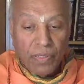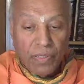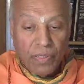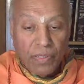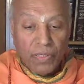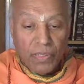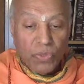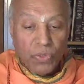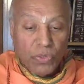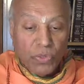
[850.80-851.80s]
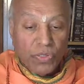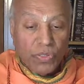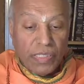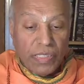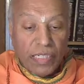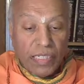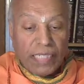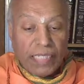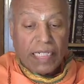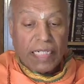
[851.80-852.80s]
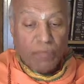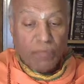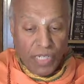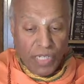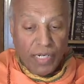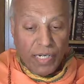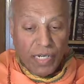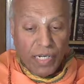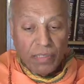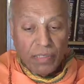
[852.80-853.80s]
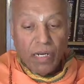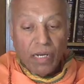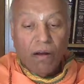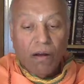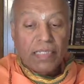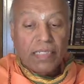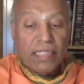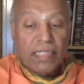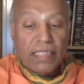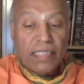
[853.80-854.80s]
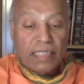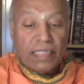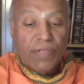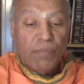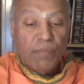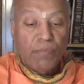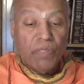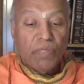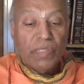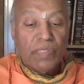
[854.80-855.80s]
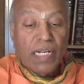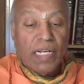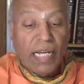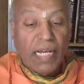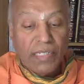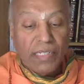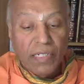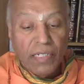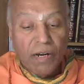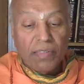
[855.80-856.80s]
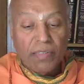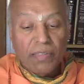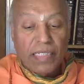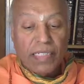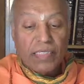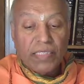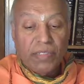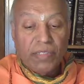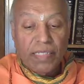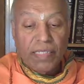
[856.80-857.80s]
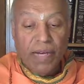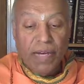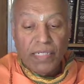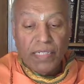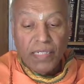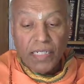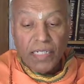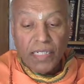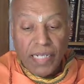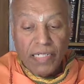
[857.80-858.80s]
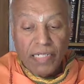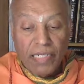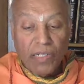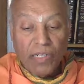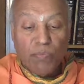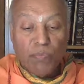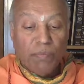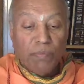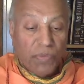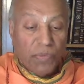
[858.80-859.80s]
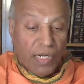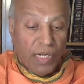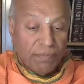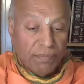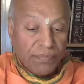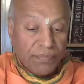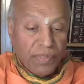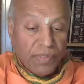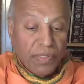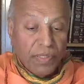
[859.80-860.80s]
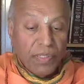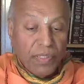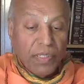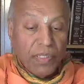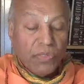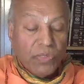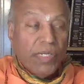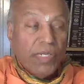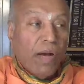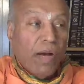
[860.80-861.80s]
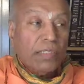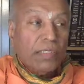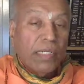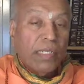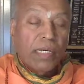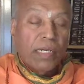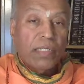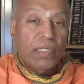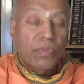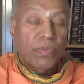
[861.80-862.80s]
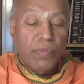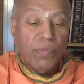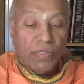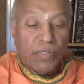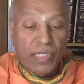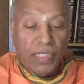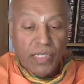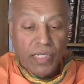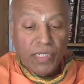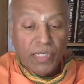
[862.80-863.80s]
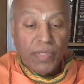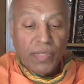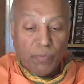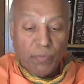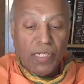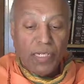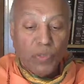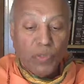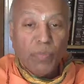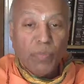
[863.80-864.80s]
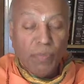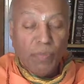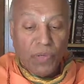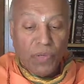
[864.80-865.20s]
So Sutaji reached Naimisharanya. All the sages received him with enlightened, all the sages on the divine tales of Padma Purana. So they asked Suta Maharshi to explain about Padma Purana.